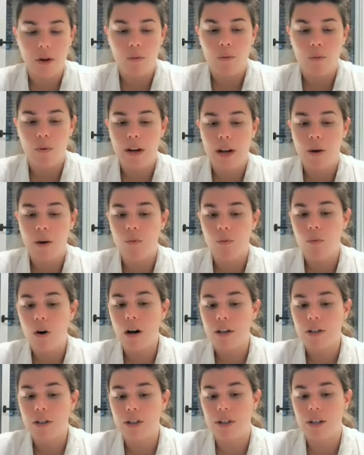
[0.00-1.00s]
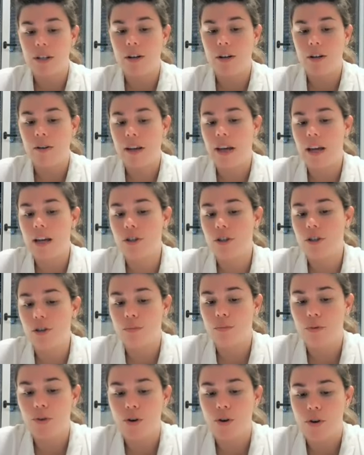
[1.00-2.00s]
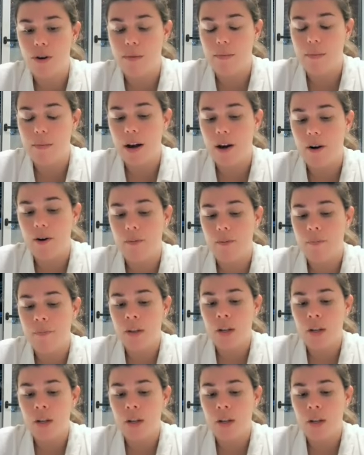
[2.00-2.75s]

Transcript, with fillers: when I watch an occasional program now.